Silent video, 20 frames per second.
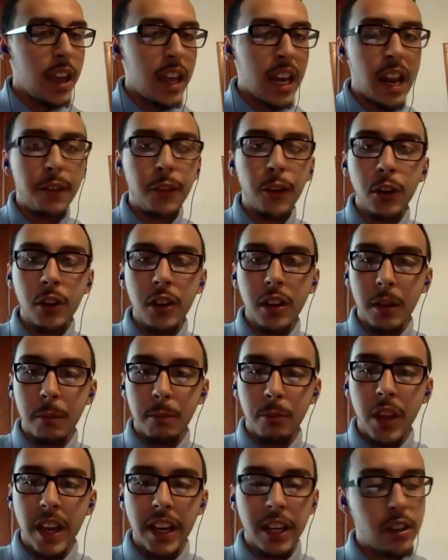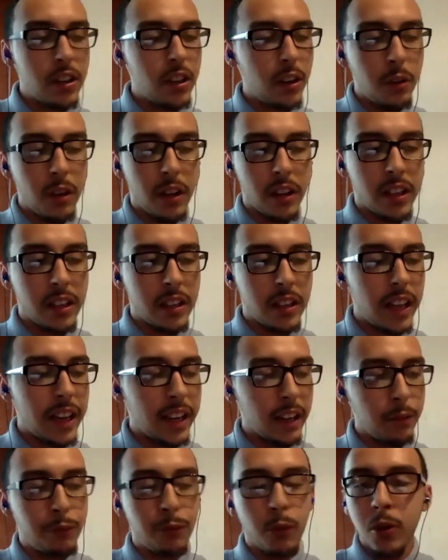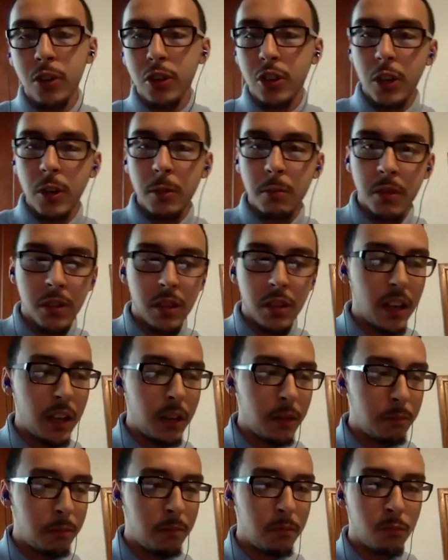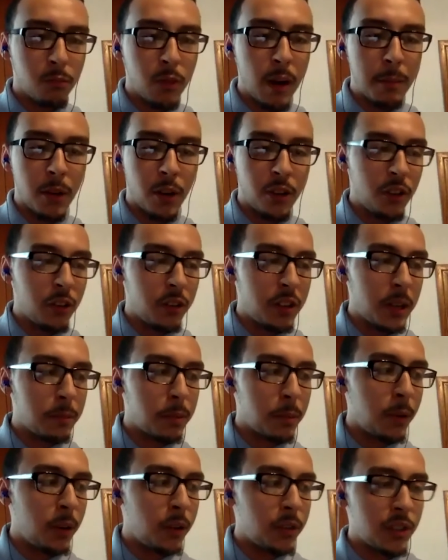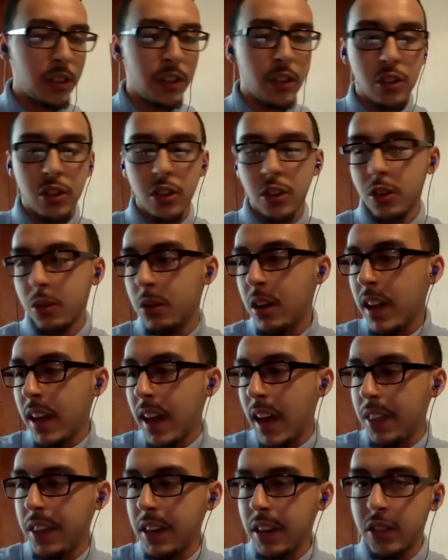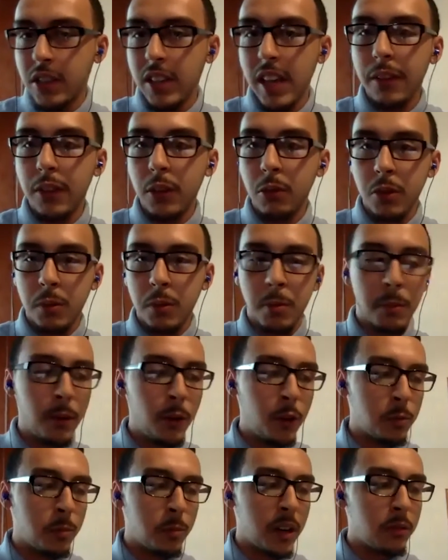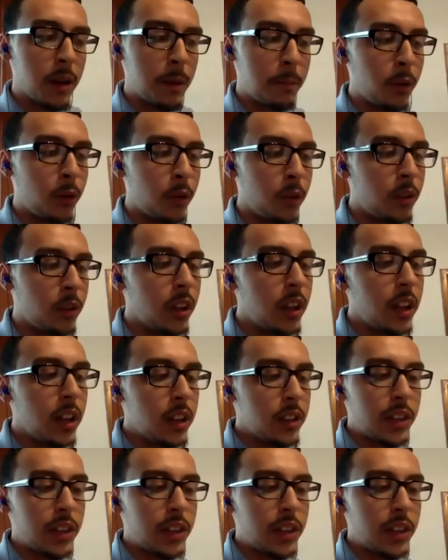And I've heard like 4 terms Rep. Nardone had proposed on the show. I think 7 was proposed by Rep. Hull.